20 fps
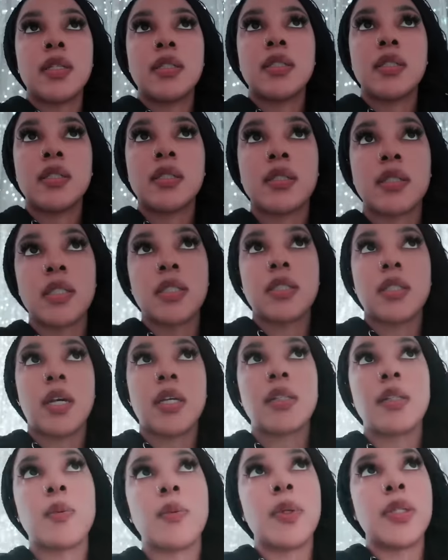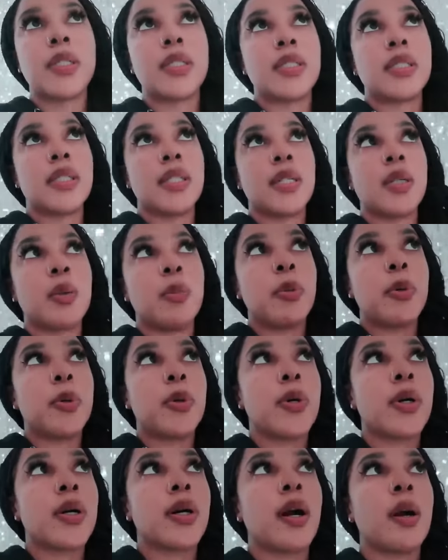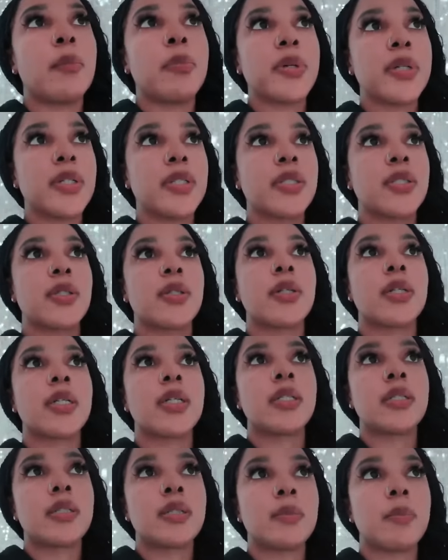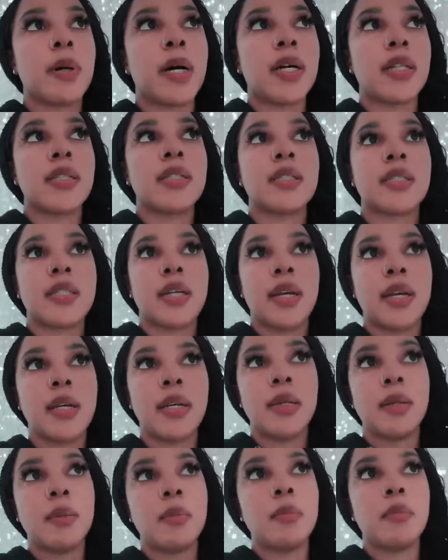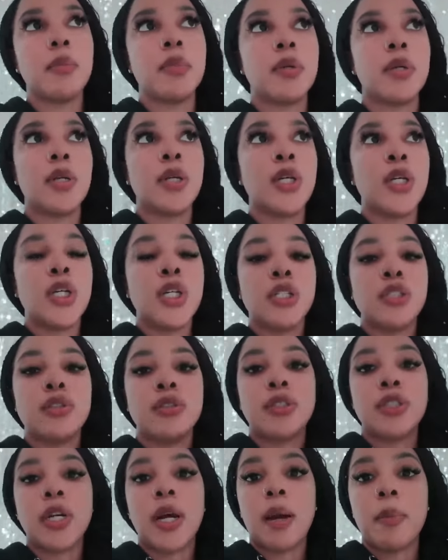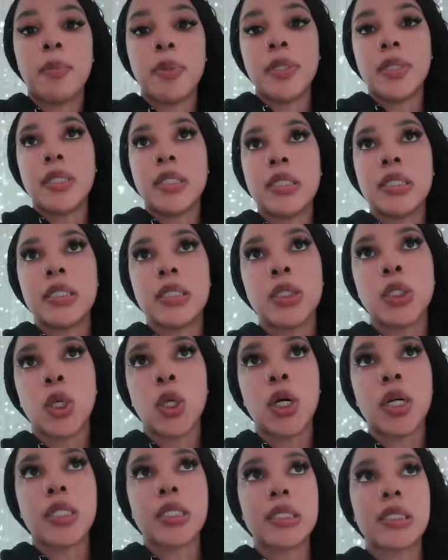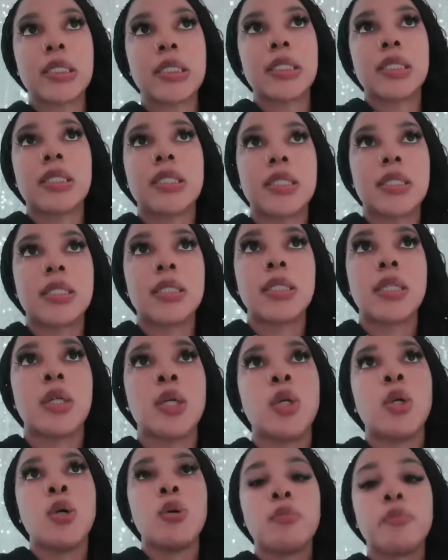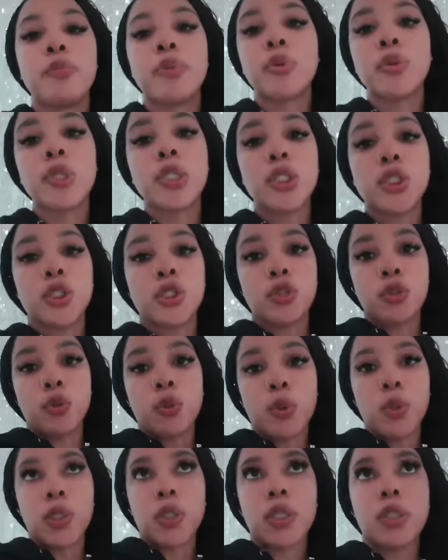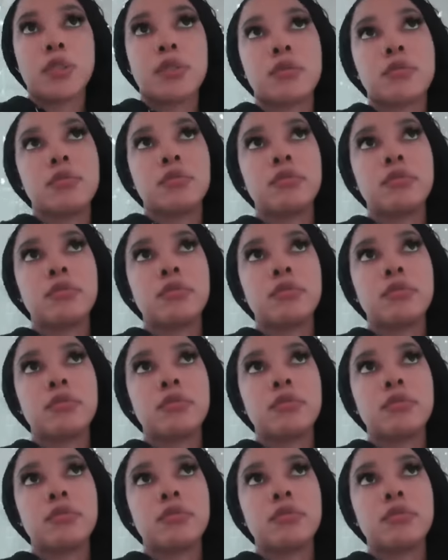This is just like the one in Singapore. I'm pretty sure it's by the same Japanese artist. Pretty sure.